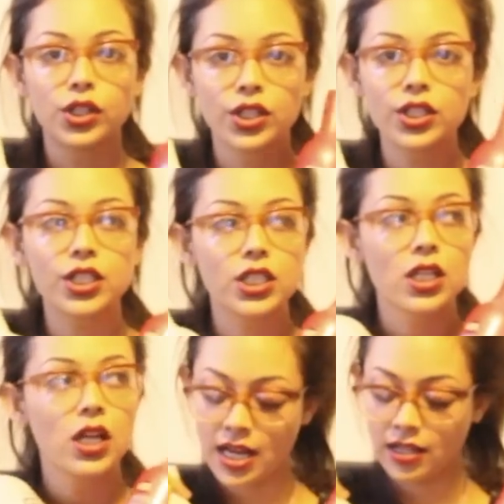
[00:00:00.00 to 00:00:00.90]
good
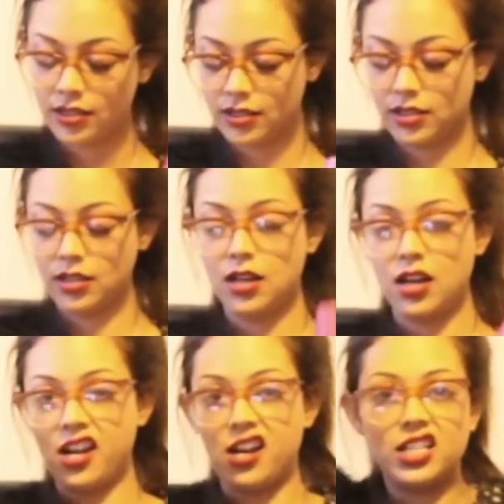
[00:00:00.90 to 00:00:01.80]
and
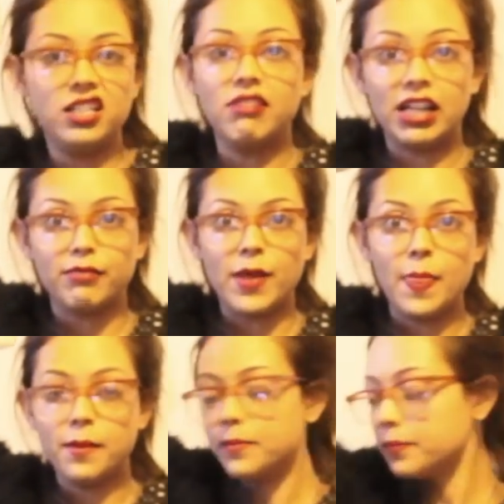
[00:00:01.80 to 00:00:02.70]
I highly
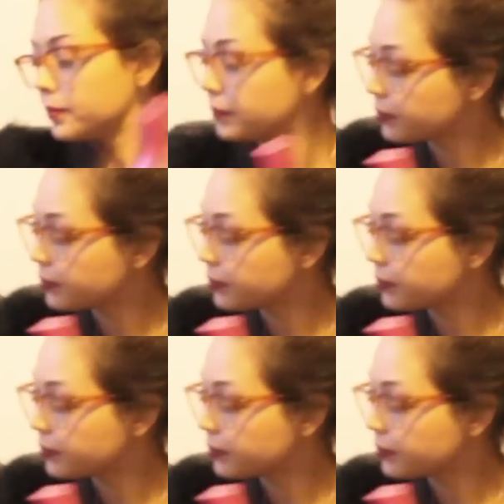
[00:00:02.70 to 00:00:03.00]
recommend them.